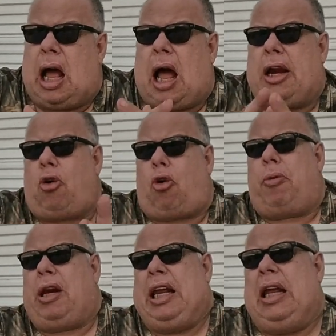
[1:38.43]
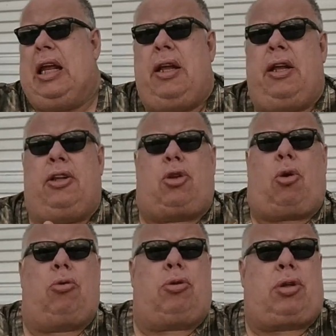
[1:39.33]
I normally
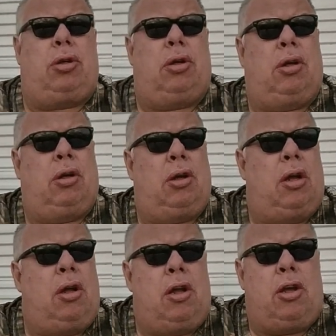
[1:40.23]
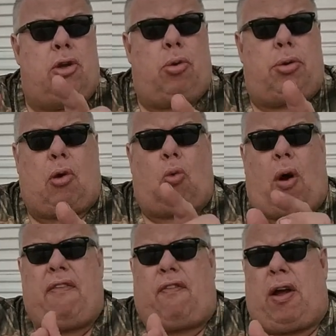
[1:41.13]
don't use the
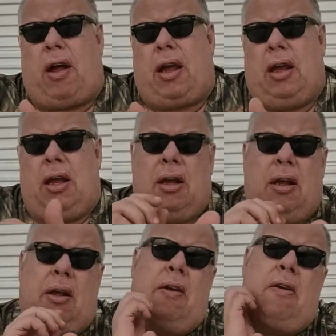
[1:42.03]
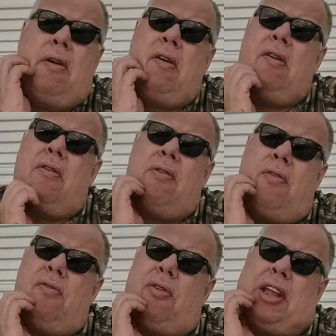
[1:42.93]
Wi-Fi
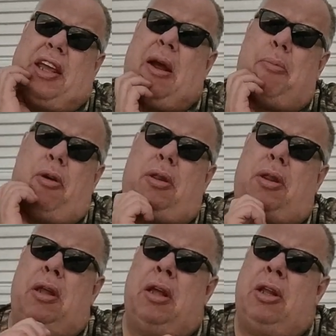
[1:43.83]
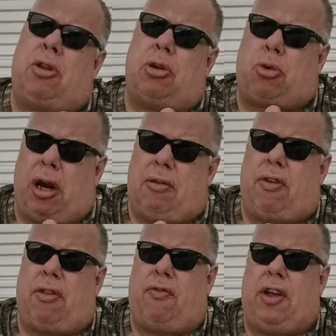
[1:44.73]
from the cameras to
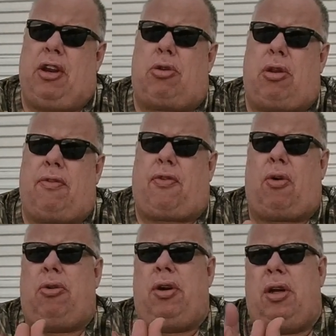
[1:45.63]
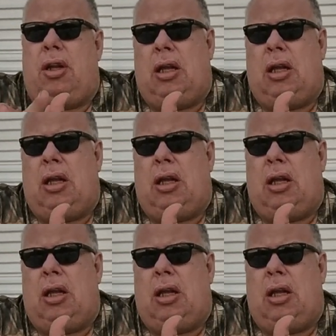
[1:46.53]
transfer the video to the phone.